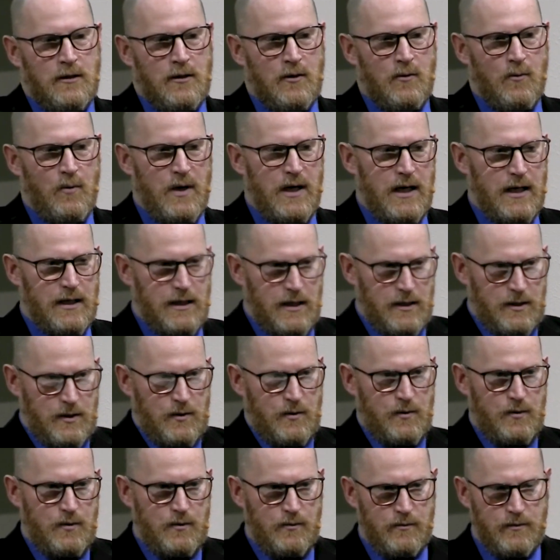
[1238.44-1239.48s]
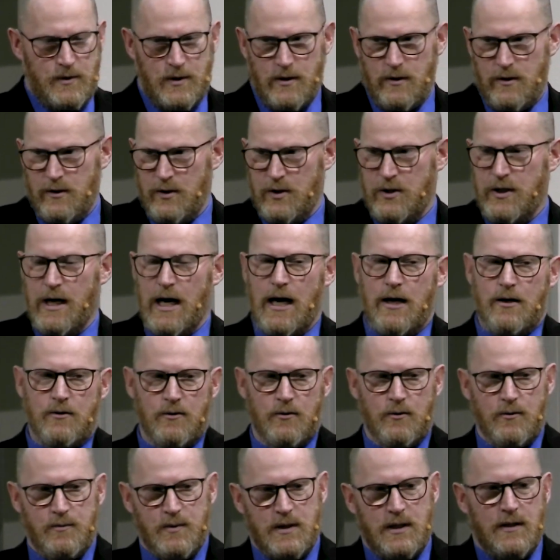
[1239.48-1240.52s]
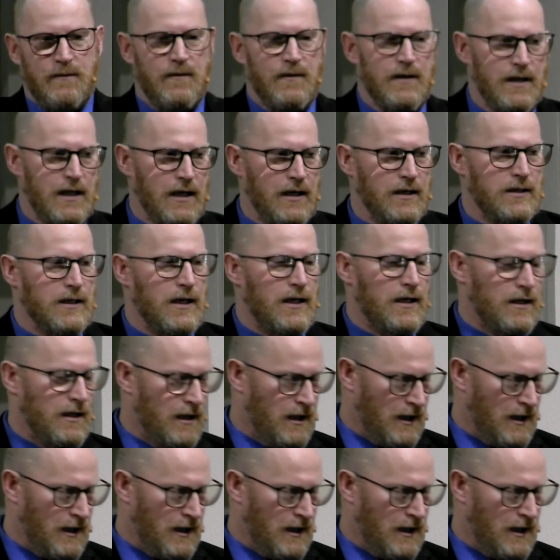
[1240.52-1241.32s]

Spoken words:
we get into certain chat groups, different things that.